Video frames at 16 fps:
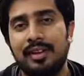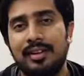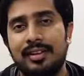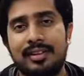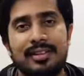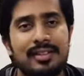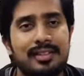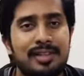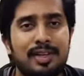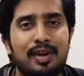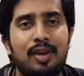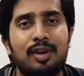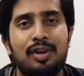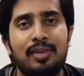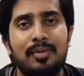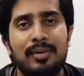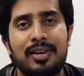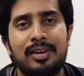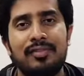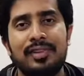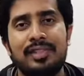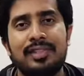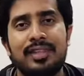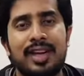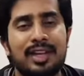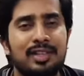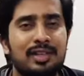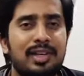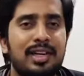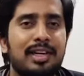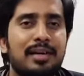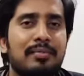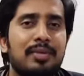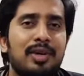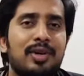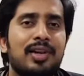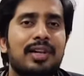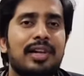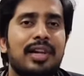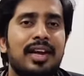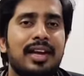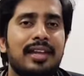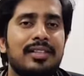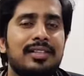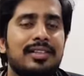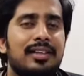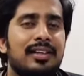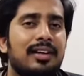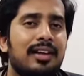It is a document which actually communicates